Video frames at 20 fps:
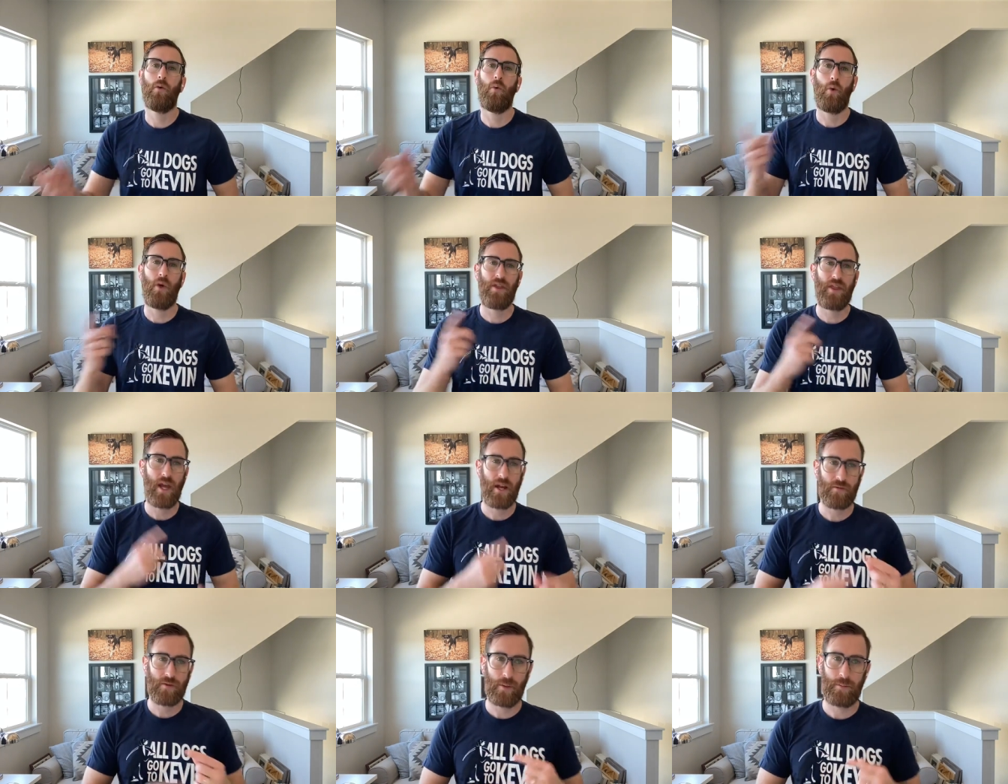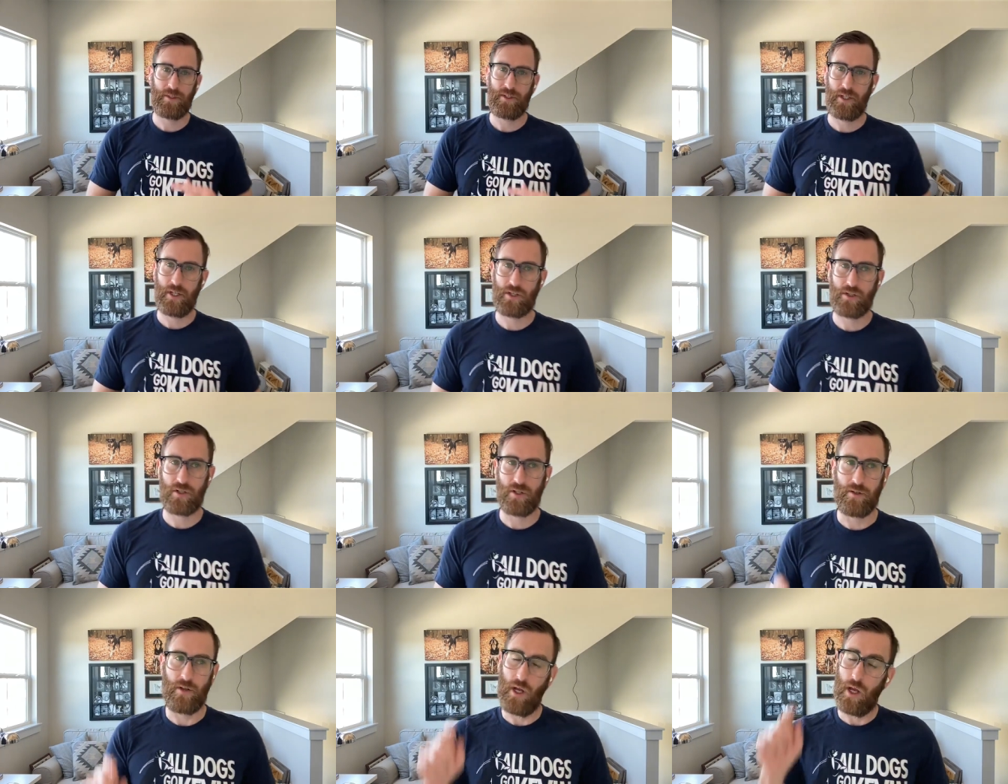With that
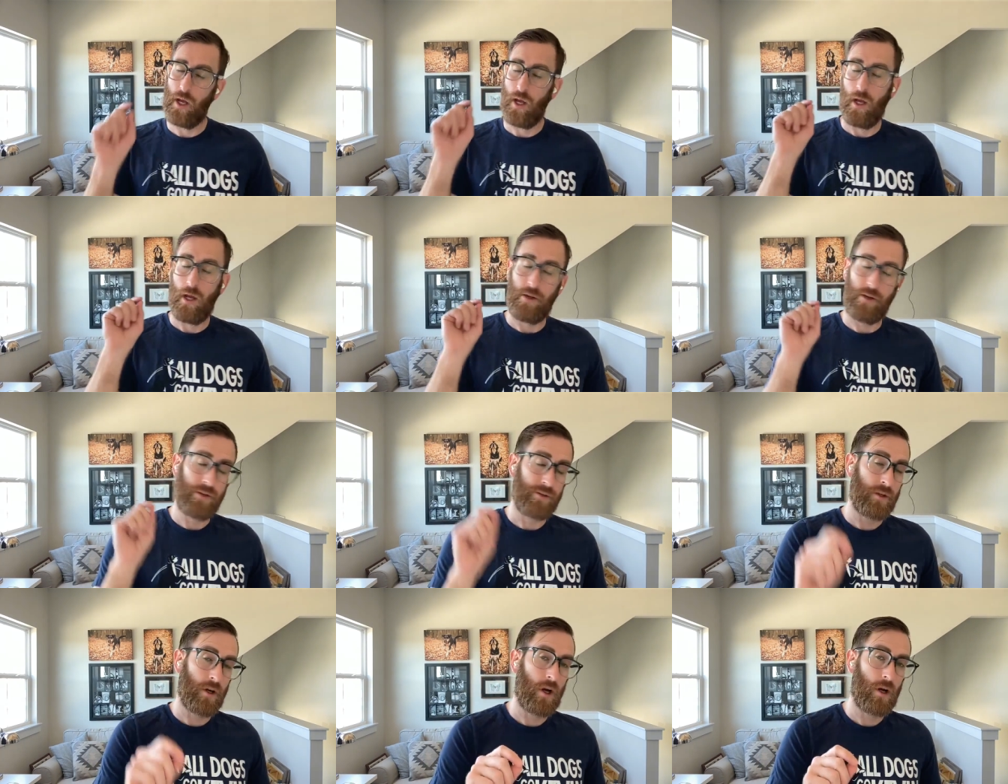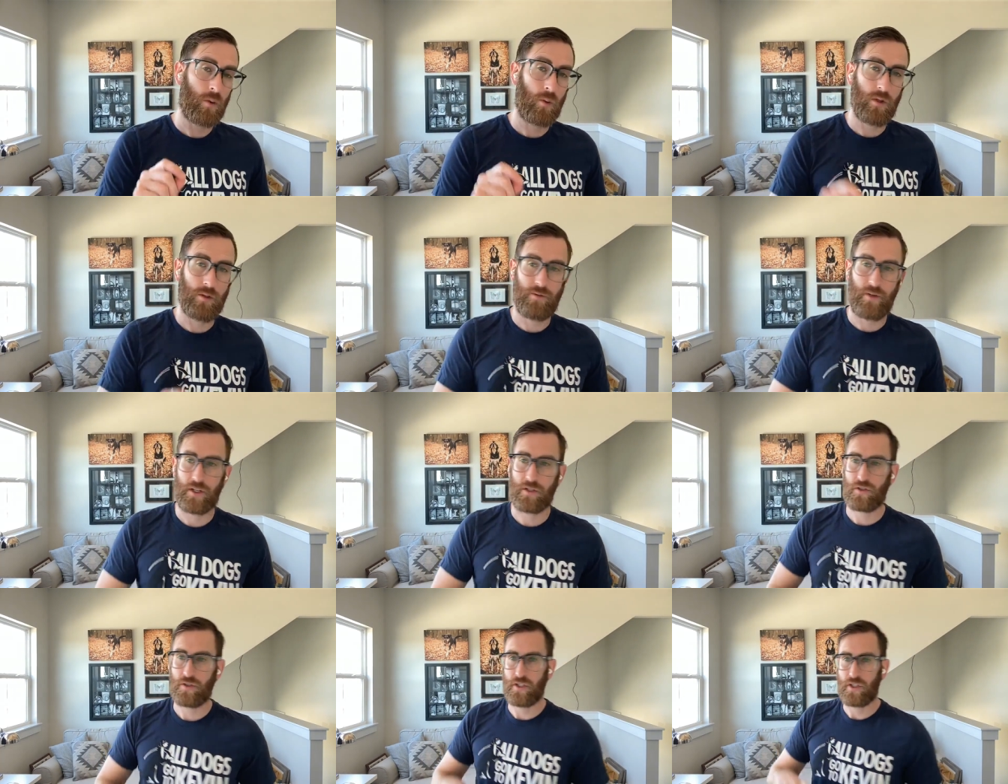repetition, your dog will
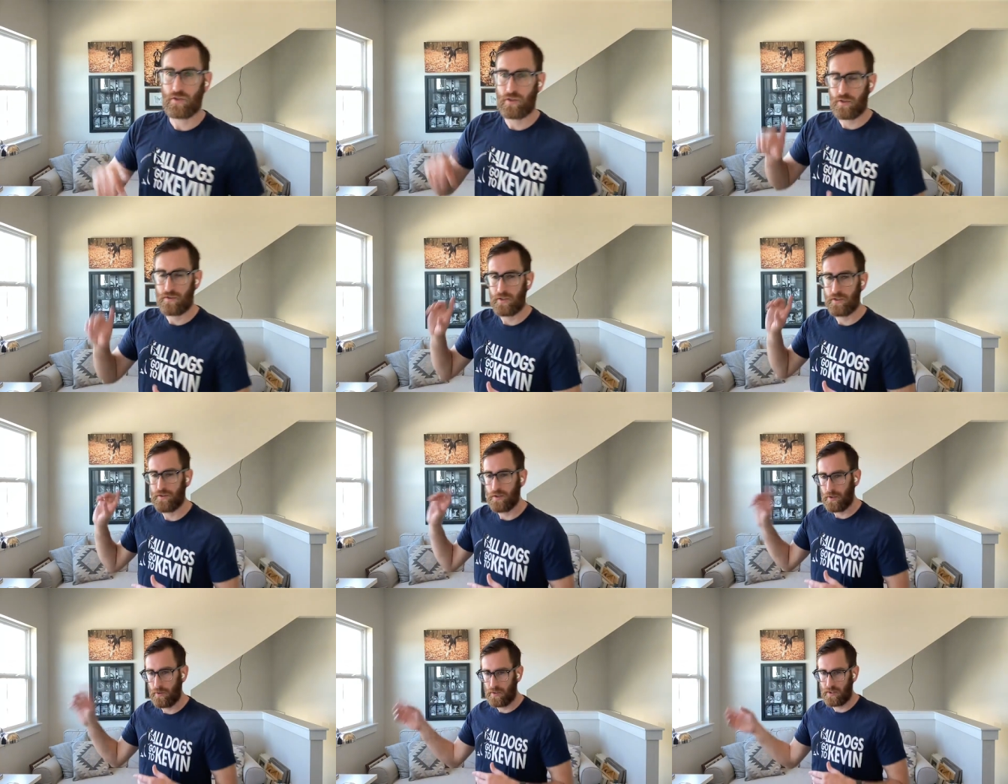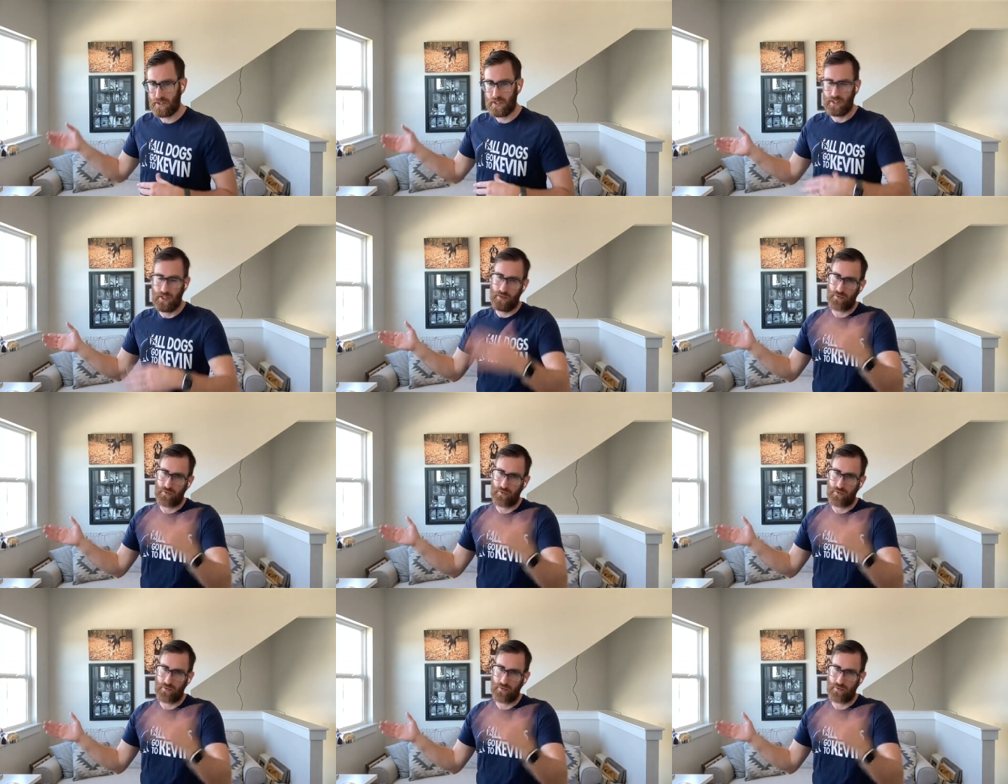eventually start to notice it.